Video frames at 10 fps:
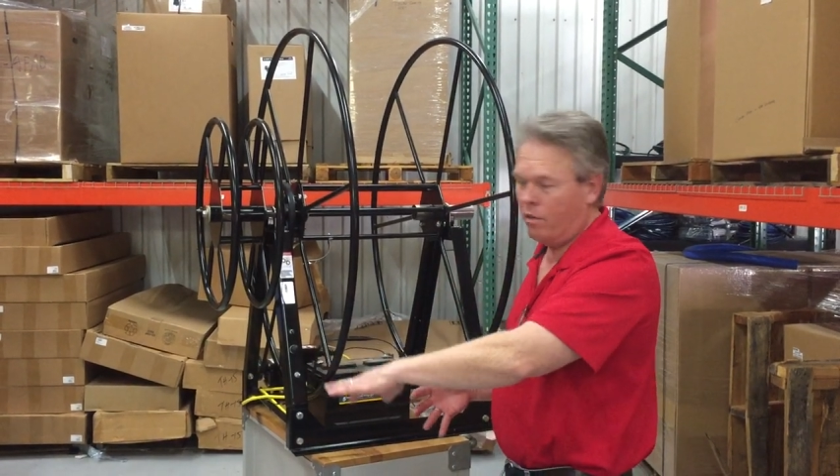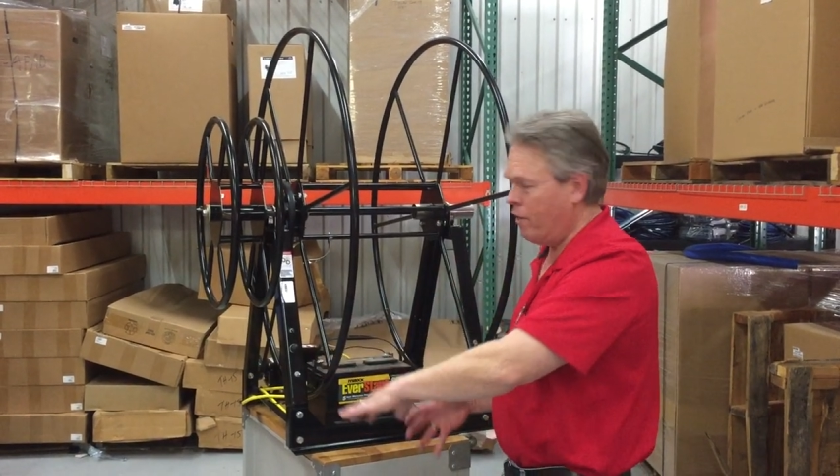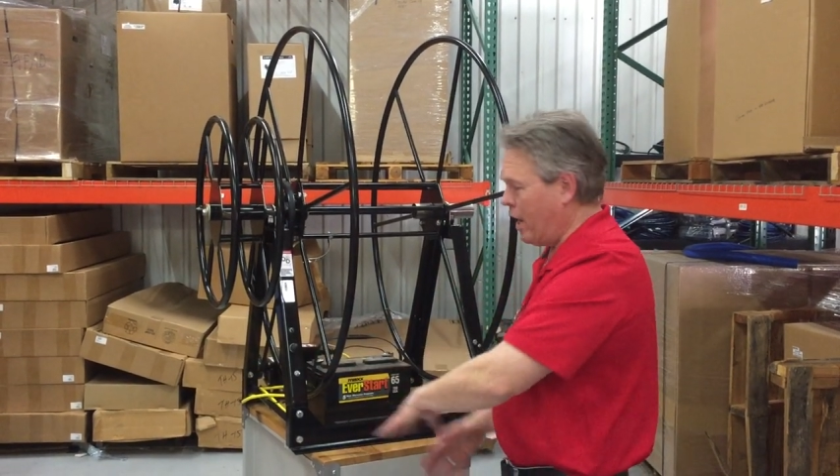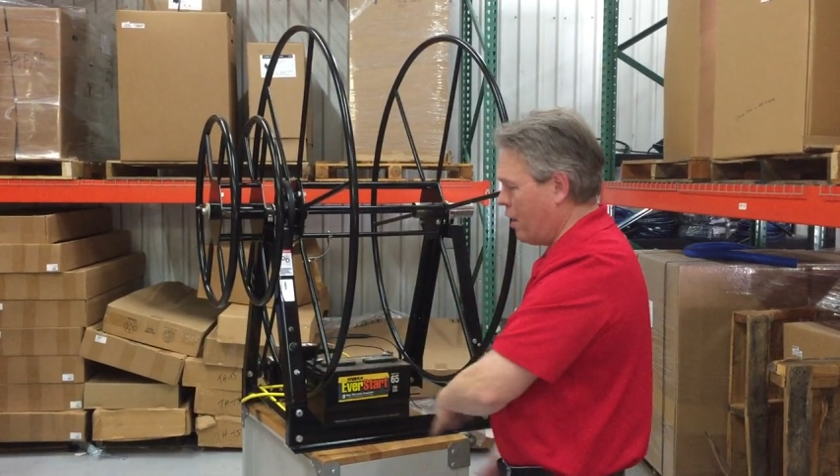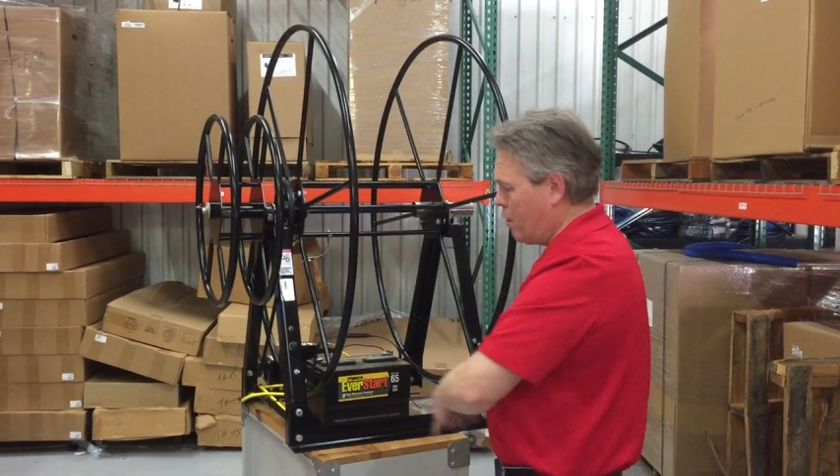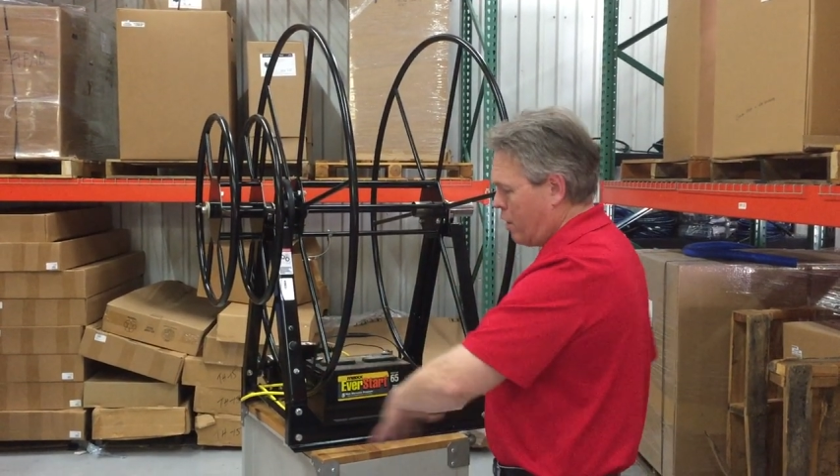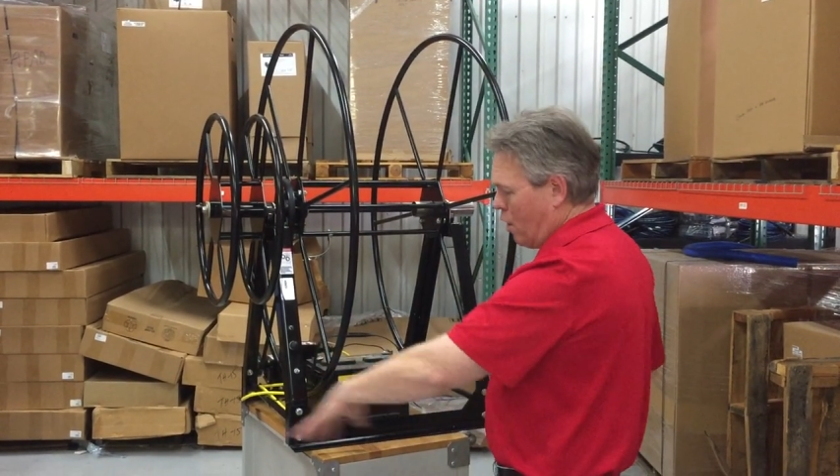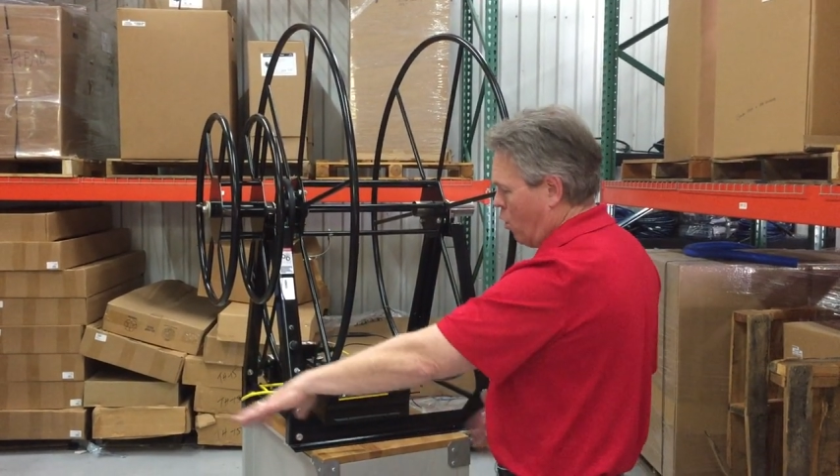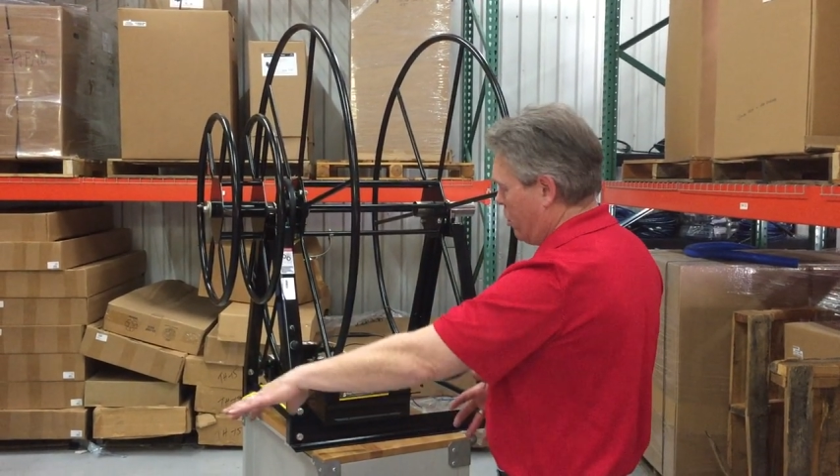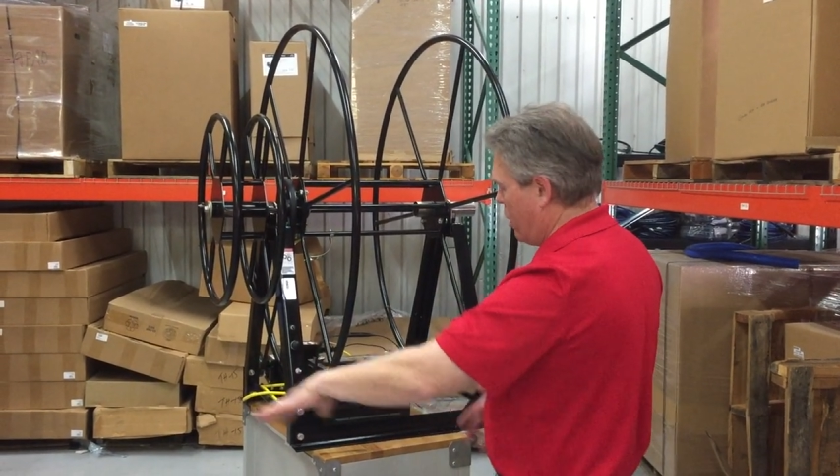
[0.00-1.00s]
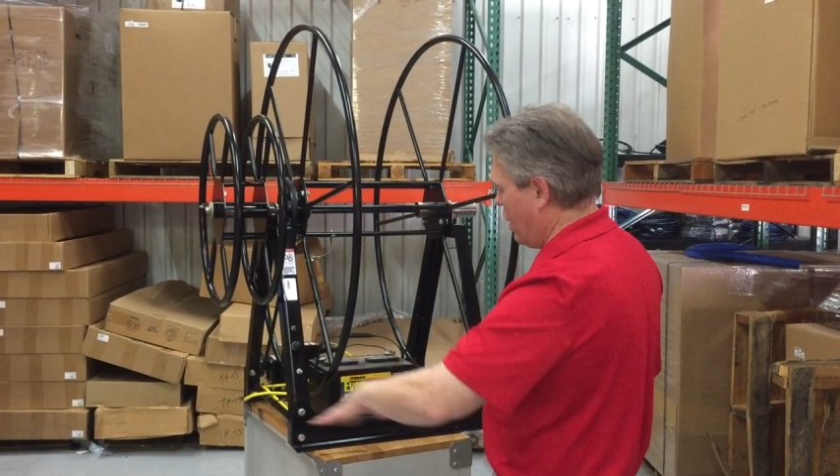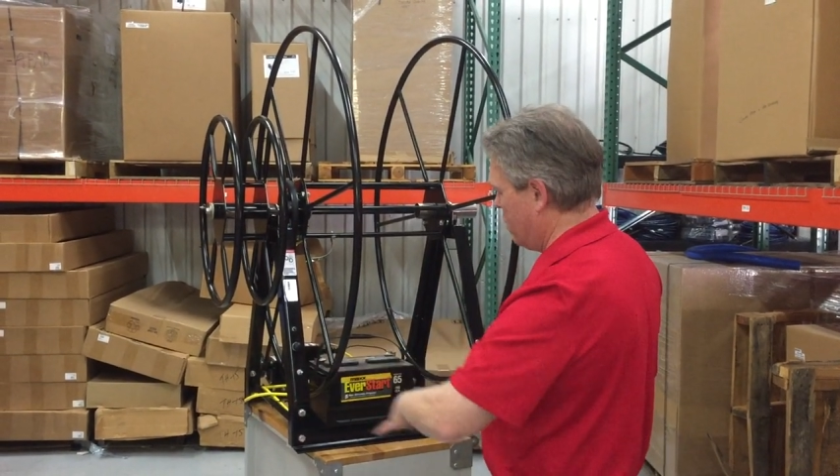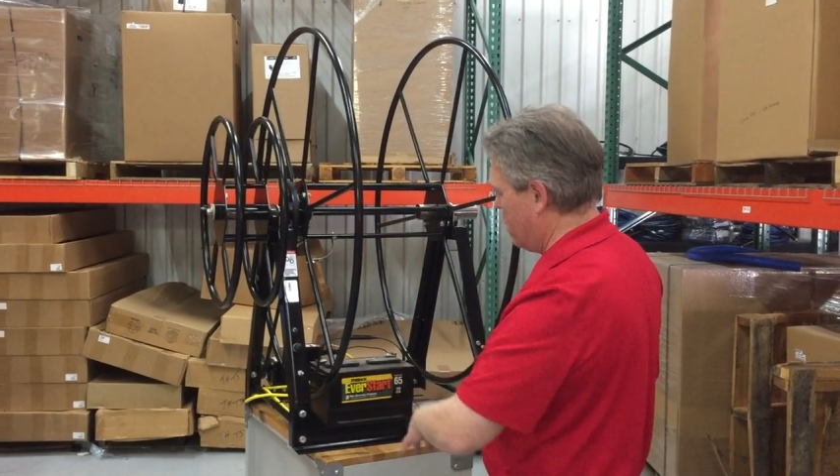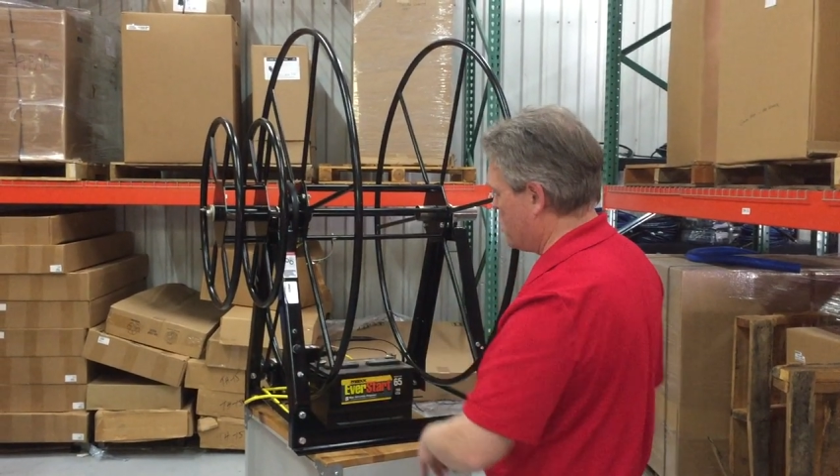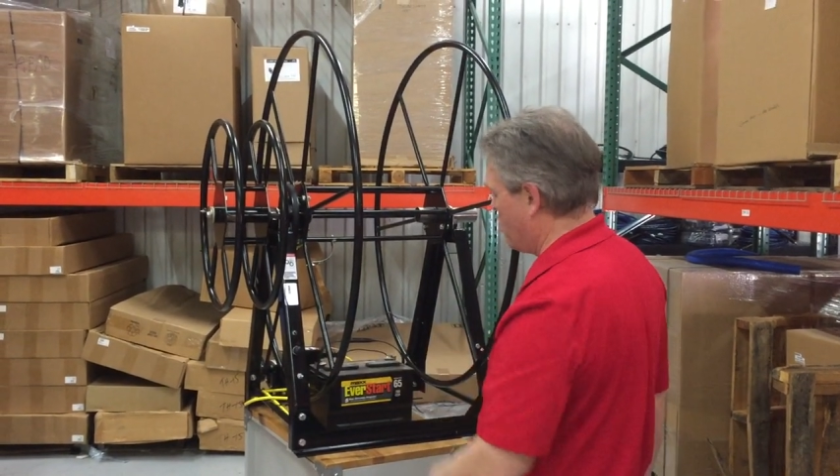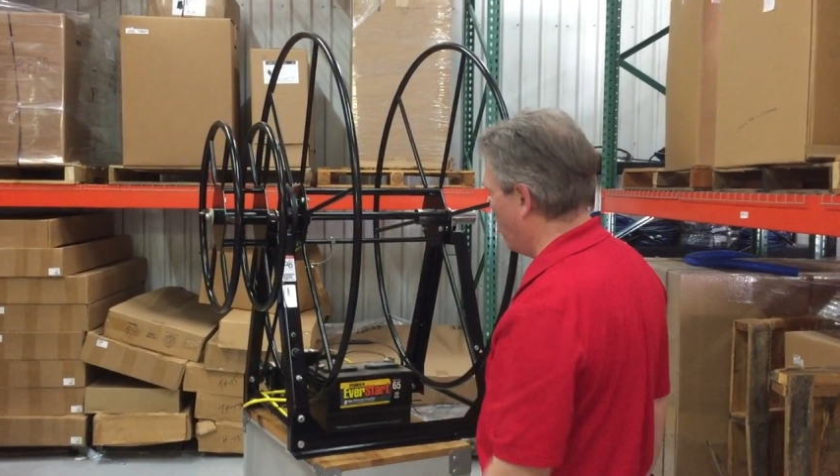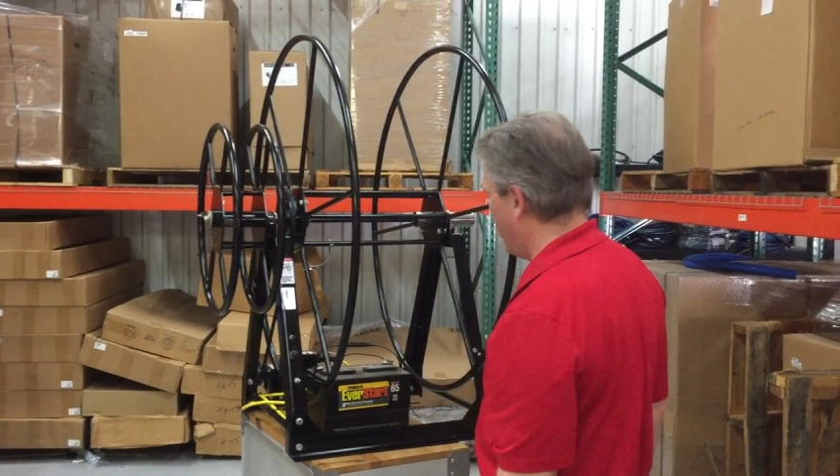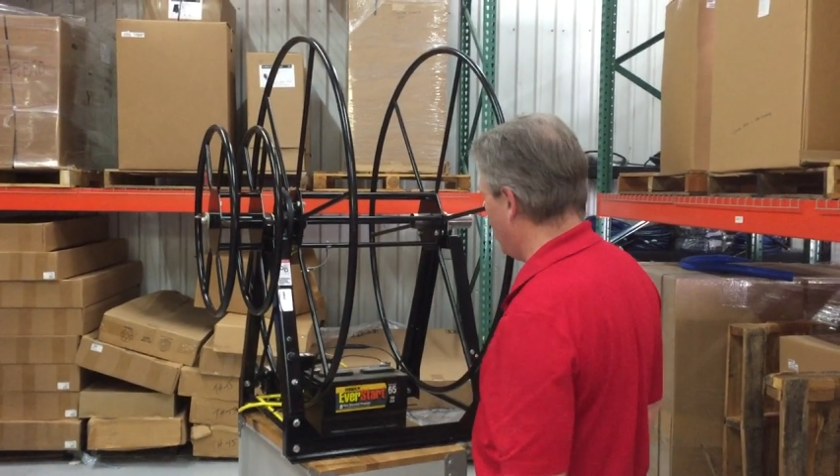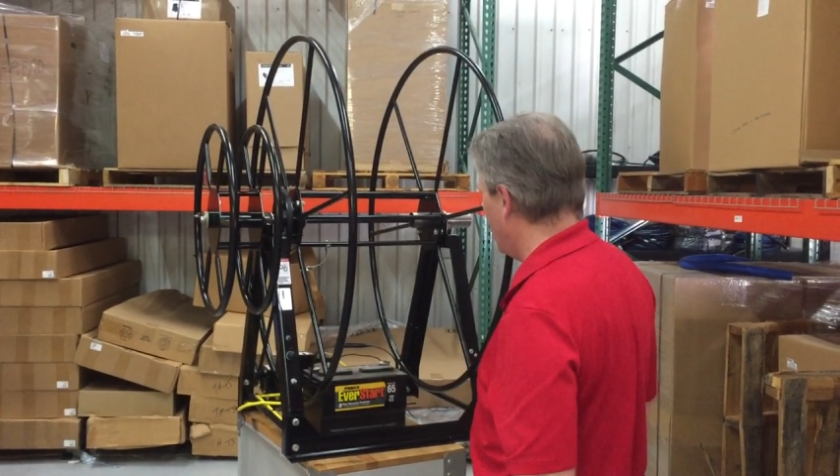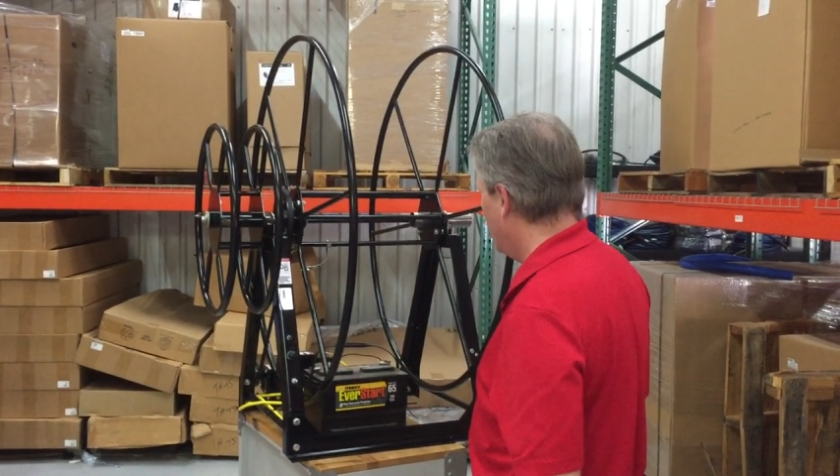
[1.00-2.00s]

van or the opening at this point.